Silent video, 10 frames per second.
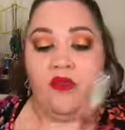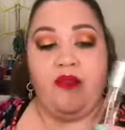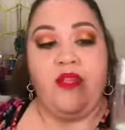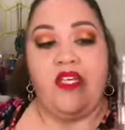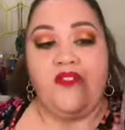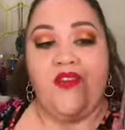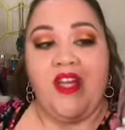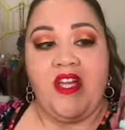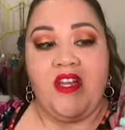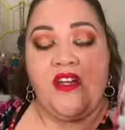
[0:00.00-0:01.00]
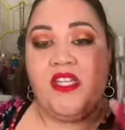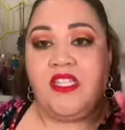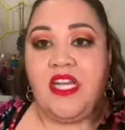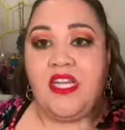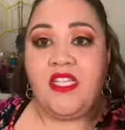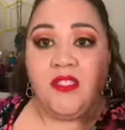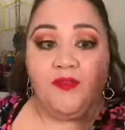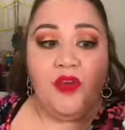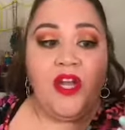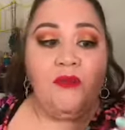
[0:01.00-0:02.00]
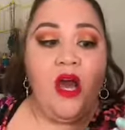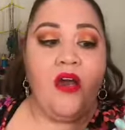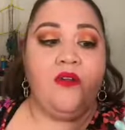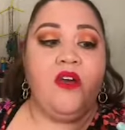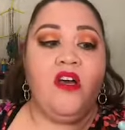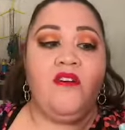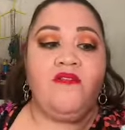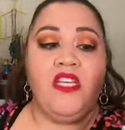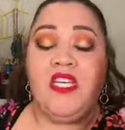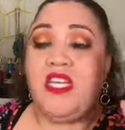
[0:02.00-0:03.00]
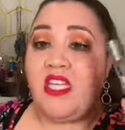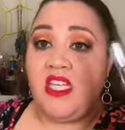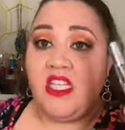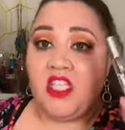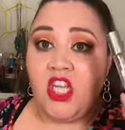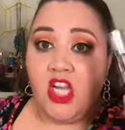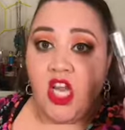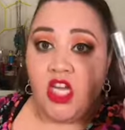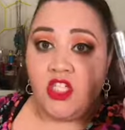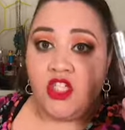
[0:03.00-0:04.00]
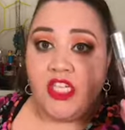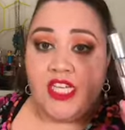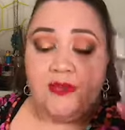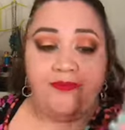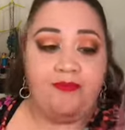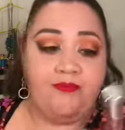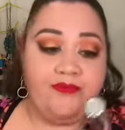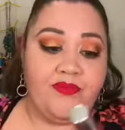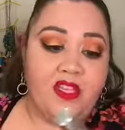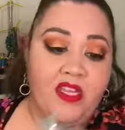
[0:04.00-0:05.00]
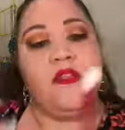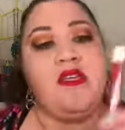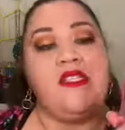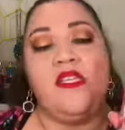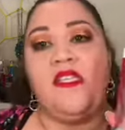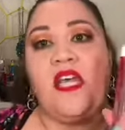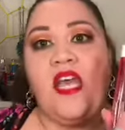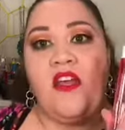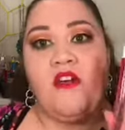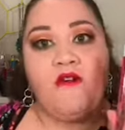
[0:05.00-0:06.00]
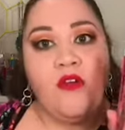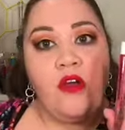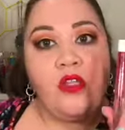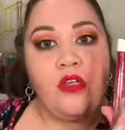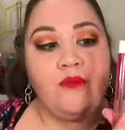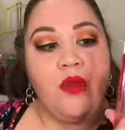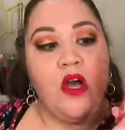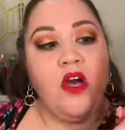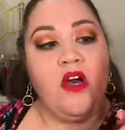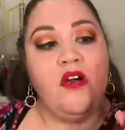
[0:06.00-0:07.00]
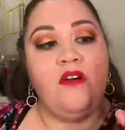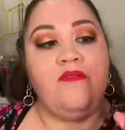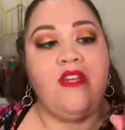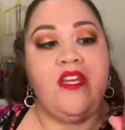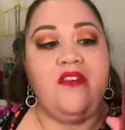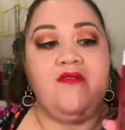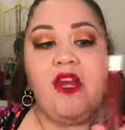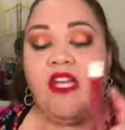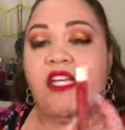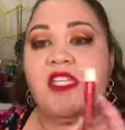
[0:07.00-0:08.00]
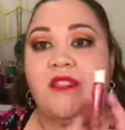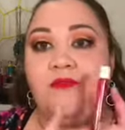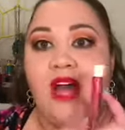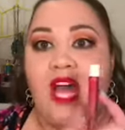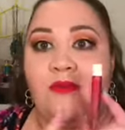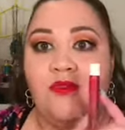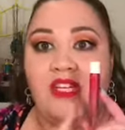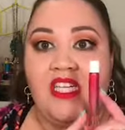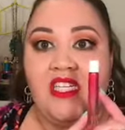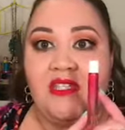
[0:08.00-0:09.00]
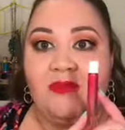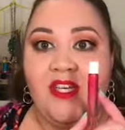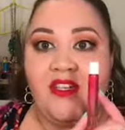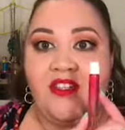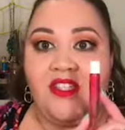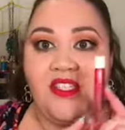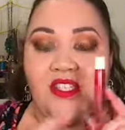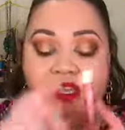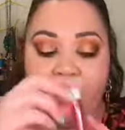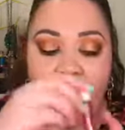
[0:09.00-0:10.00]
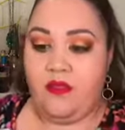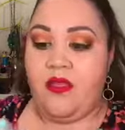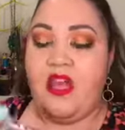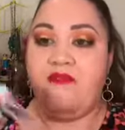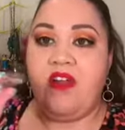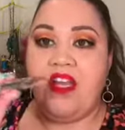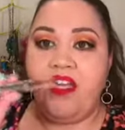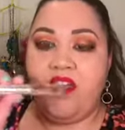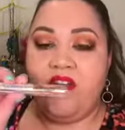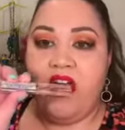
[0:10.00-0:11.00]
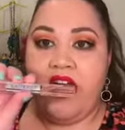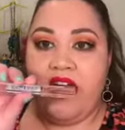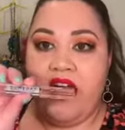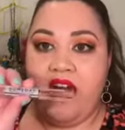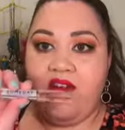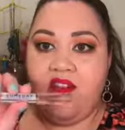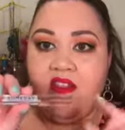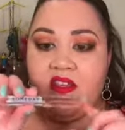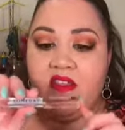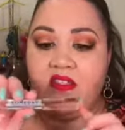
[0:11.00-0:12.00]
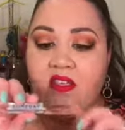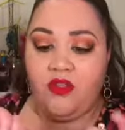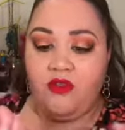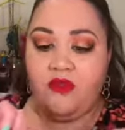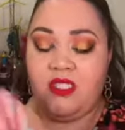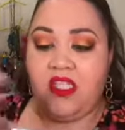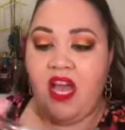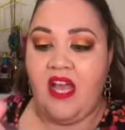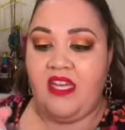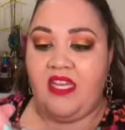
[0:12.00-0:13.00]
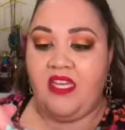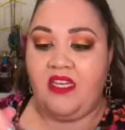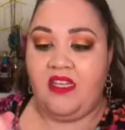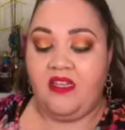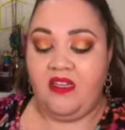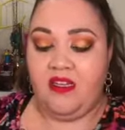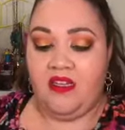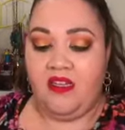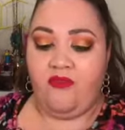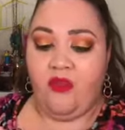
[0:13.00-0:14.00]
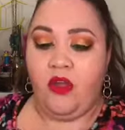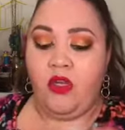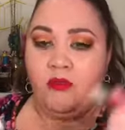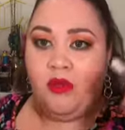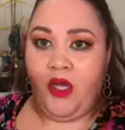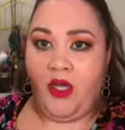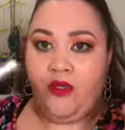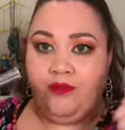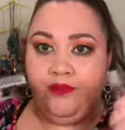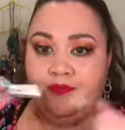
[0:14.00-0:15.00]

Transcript: This right here is a spray bottle of the English Laundry. This is a roller ball of the Radiance by Britney Spears. Then right here I have this two-sided roller ball.